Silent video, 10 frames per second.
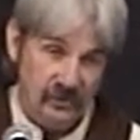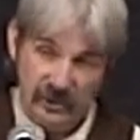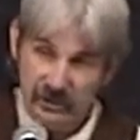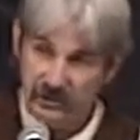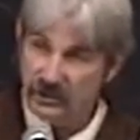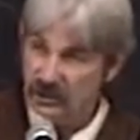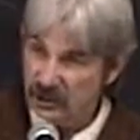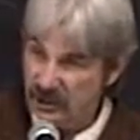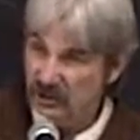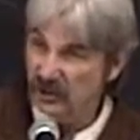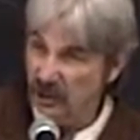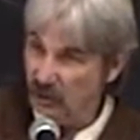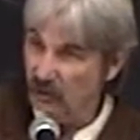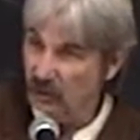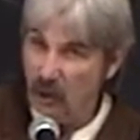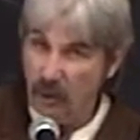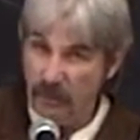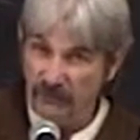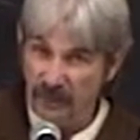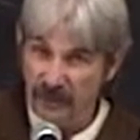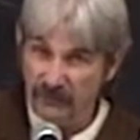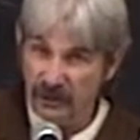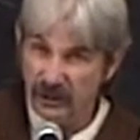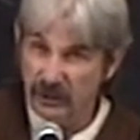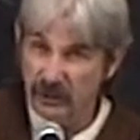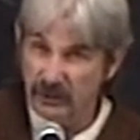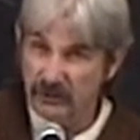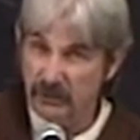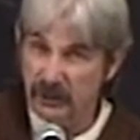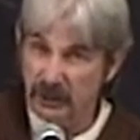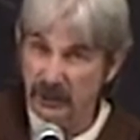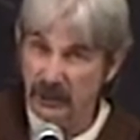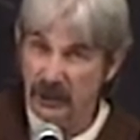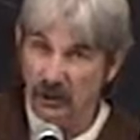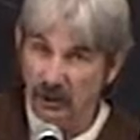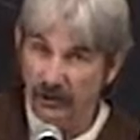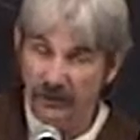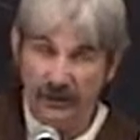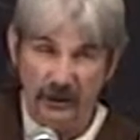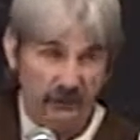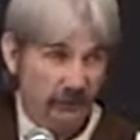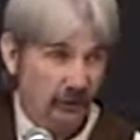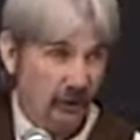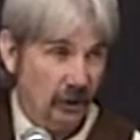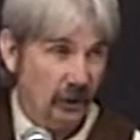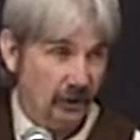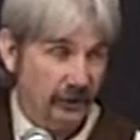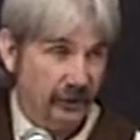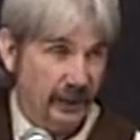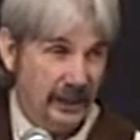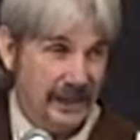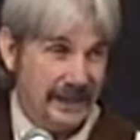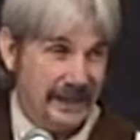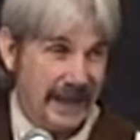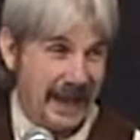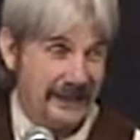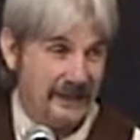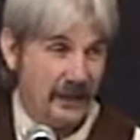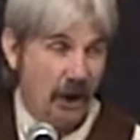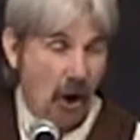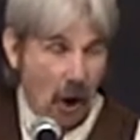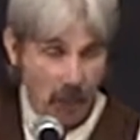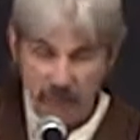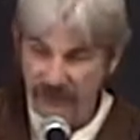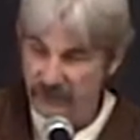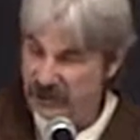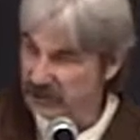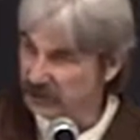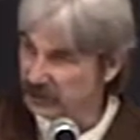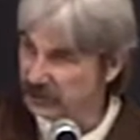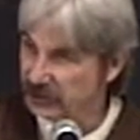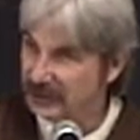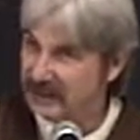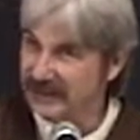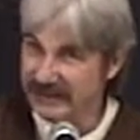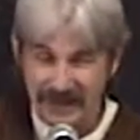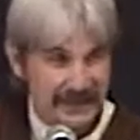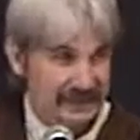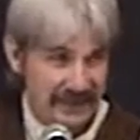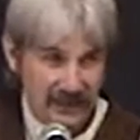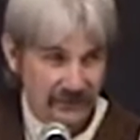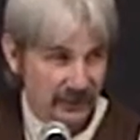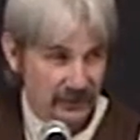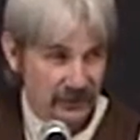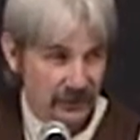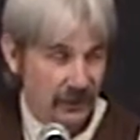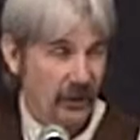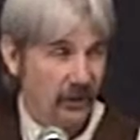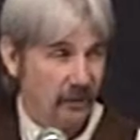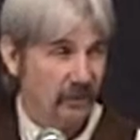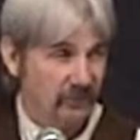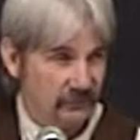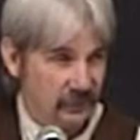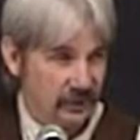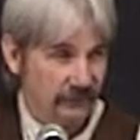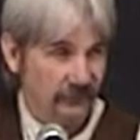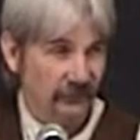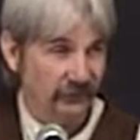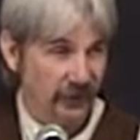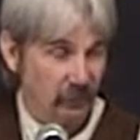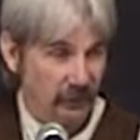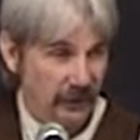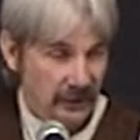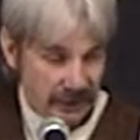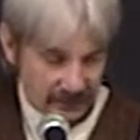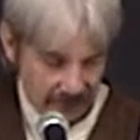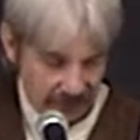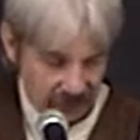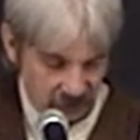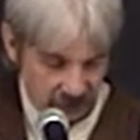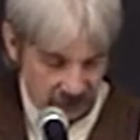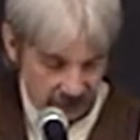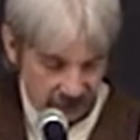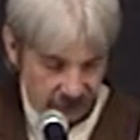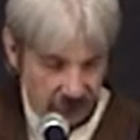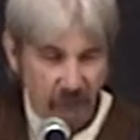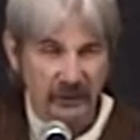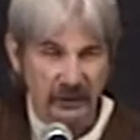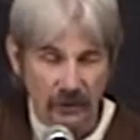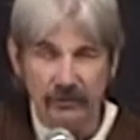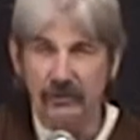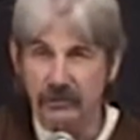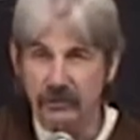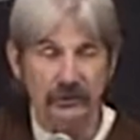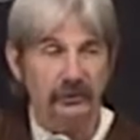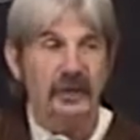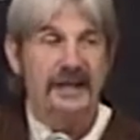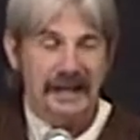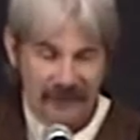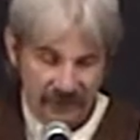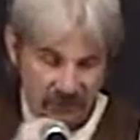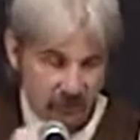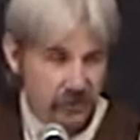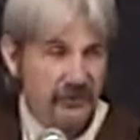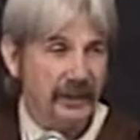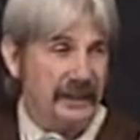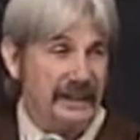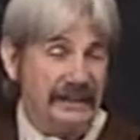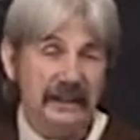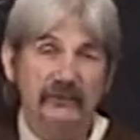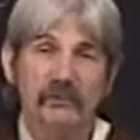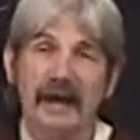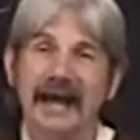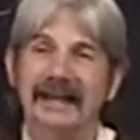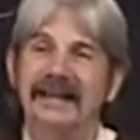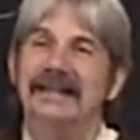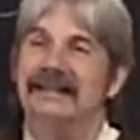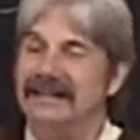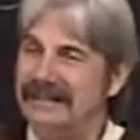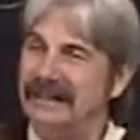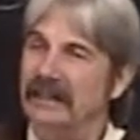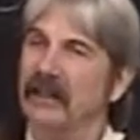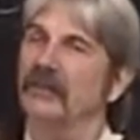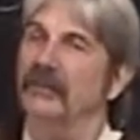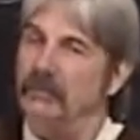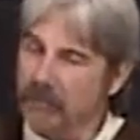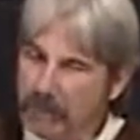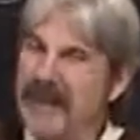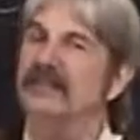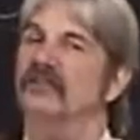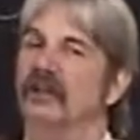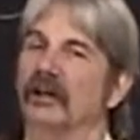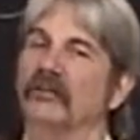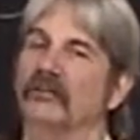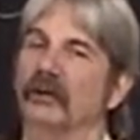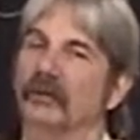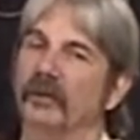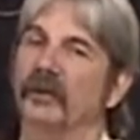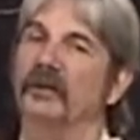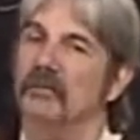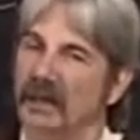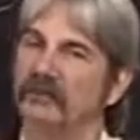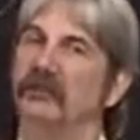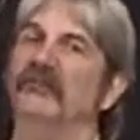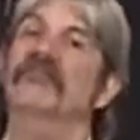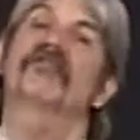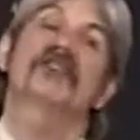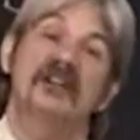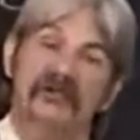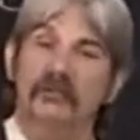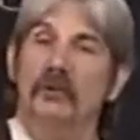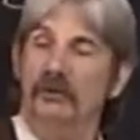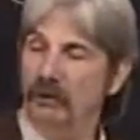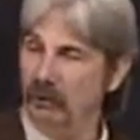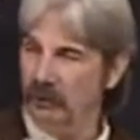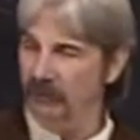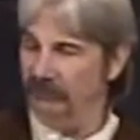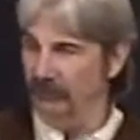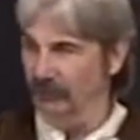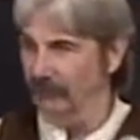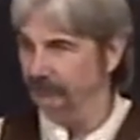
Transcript: Jesus is the only hope of every human being on this earth. And the hope of Jesus is not salvation. The hope of Jesus is that we, in Jesus, is that we know the truth, and the truth that He lives by gets in us and makes us something. It makes us free from what we were before.